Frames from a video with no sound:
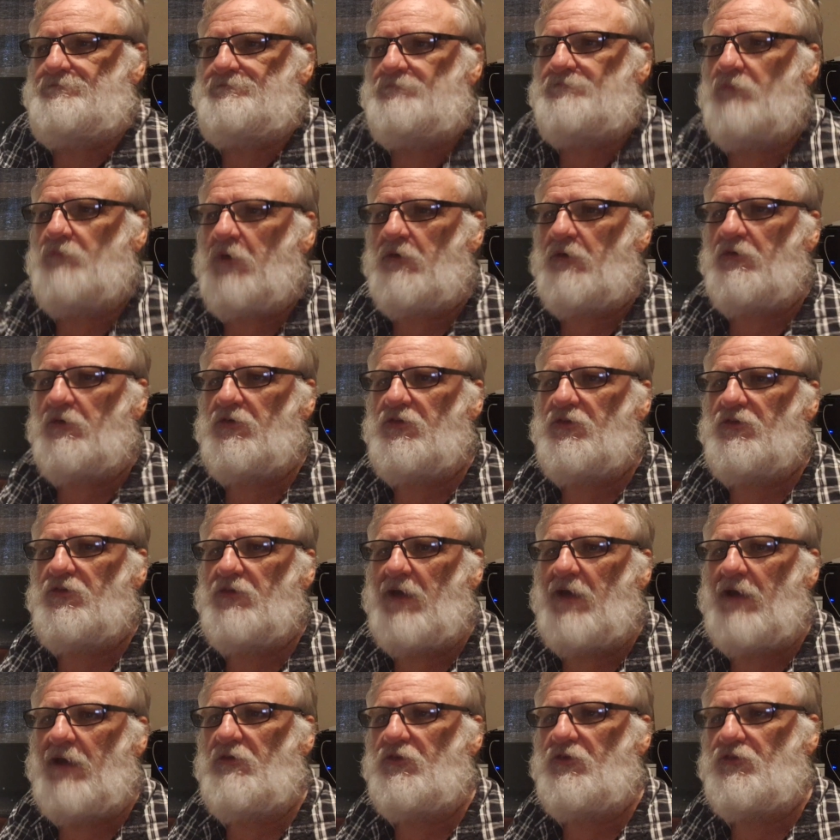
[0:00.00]
whereas
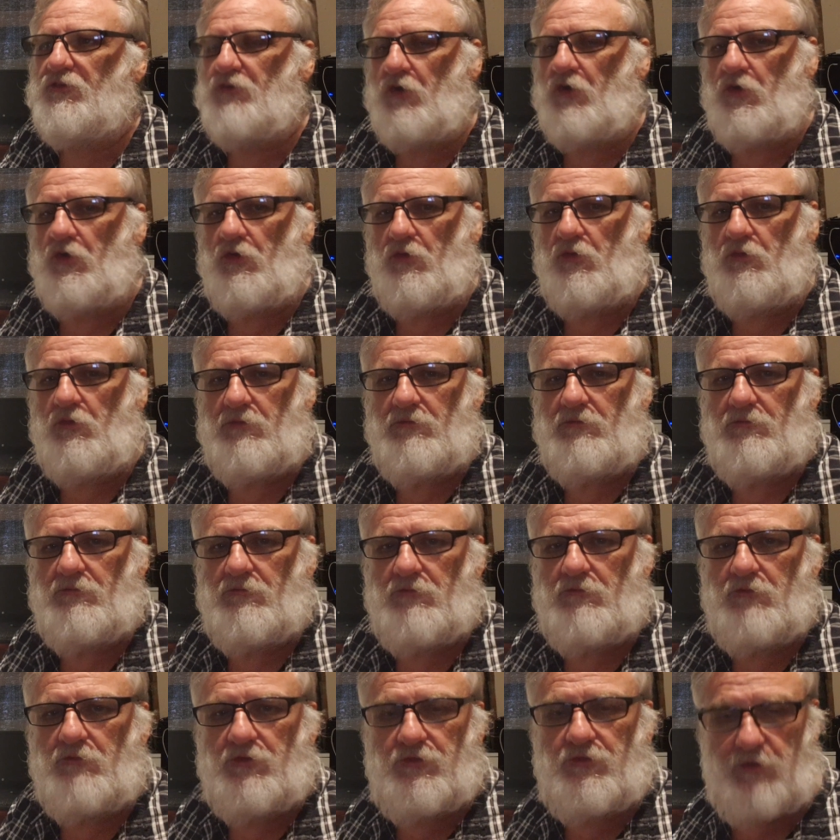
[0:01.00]
Aristotle
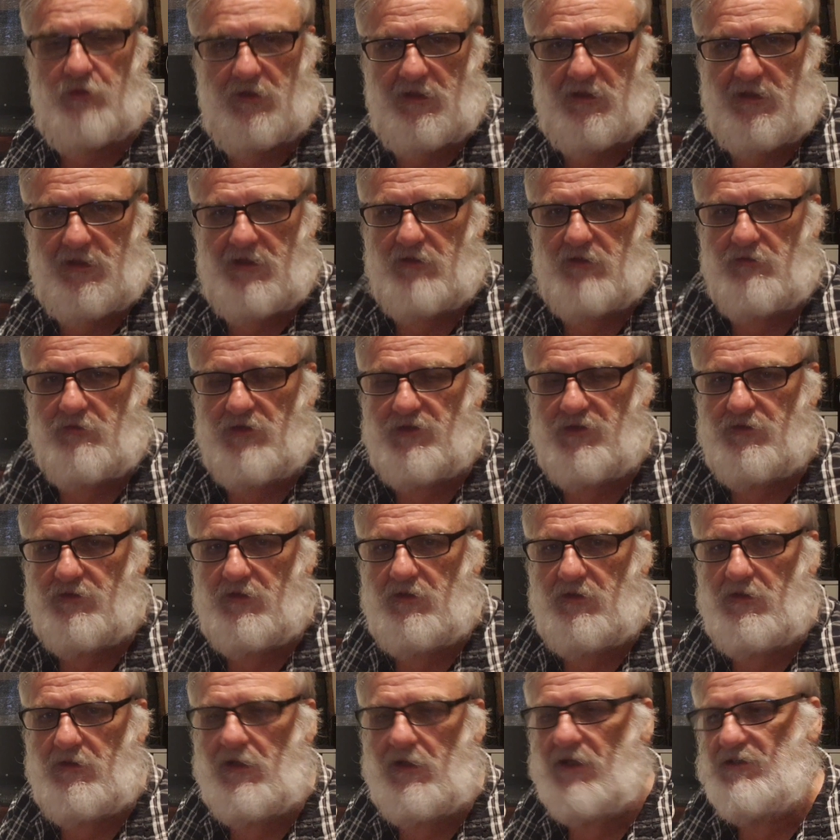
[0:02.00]
was really interested
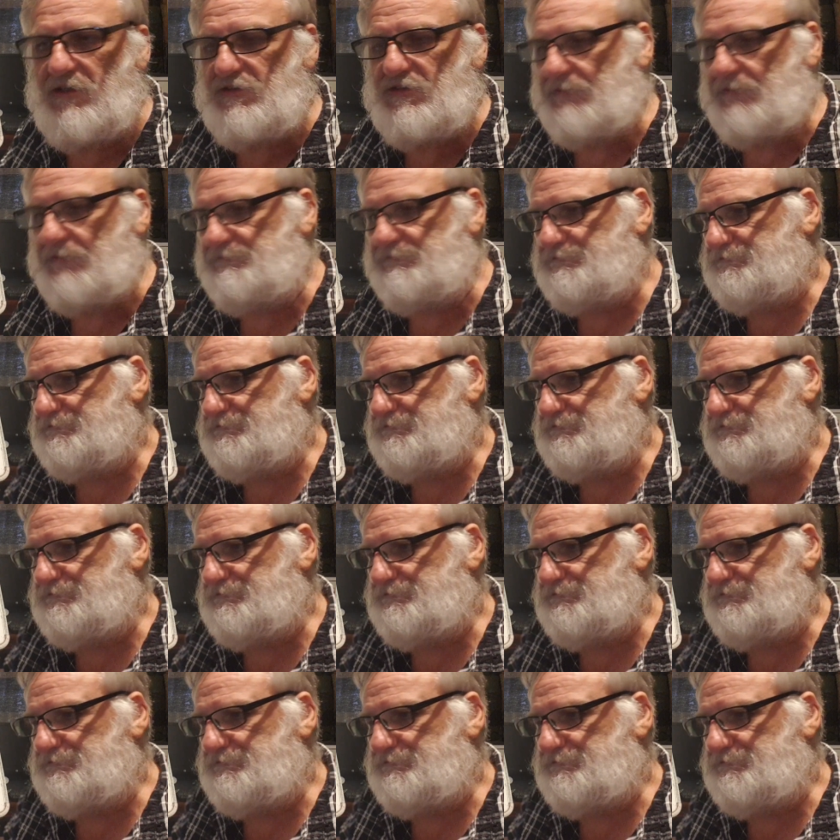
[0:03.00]
in nature.